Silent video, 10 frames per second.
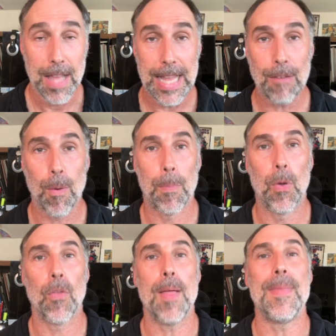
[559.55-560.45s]
That will
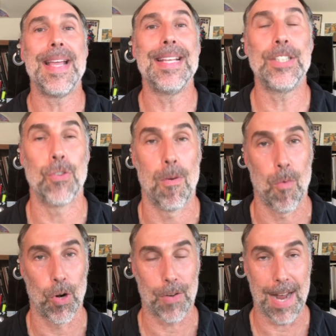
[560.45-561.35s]
pull them into a
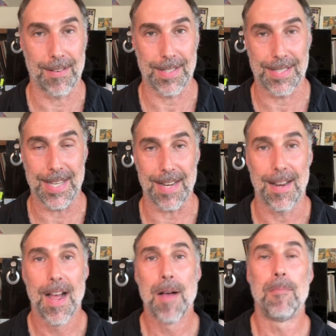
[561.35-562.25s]
more grounded scene.